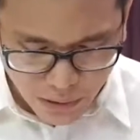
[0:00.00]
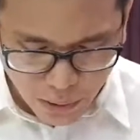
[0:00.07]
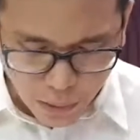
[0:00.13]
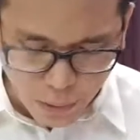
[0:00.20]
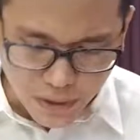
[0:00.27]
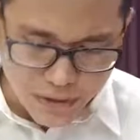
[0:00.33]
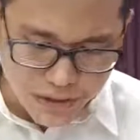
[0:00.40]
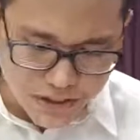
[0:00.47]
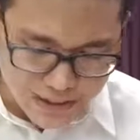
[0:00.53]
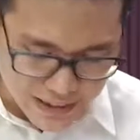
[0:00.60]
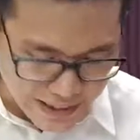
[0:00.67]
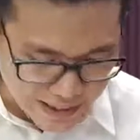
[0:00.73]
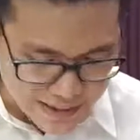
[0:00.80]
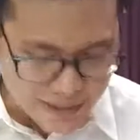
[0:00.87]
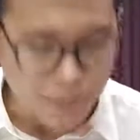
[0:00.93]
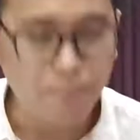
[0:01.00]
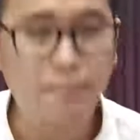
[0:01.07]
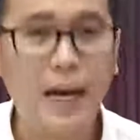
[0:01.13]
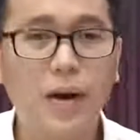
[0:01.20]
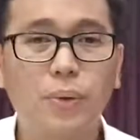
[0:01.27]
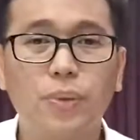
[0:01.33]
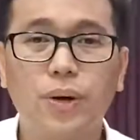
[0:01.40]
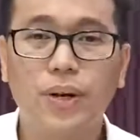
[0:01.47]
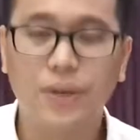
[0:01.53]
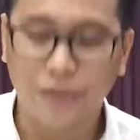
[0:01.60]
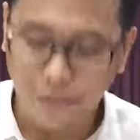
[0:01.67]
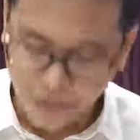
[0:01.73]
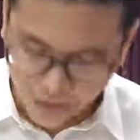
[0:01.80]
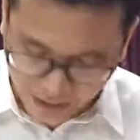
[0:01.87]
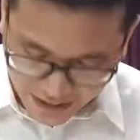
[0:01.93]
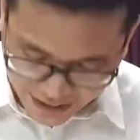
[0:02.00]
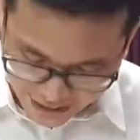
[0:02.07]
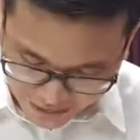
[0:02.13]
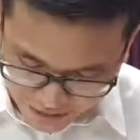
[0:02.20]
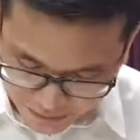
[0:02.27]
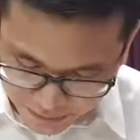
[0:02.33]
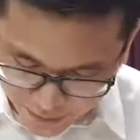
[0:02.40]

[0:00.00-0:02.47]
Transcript: Who understands the power of your anger?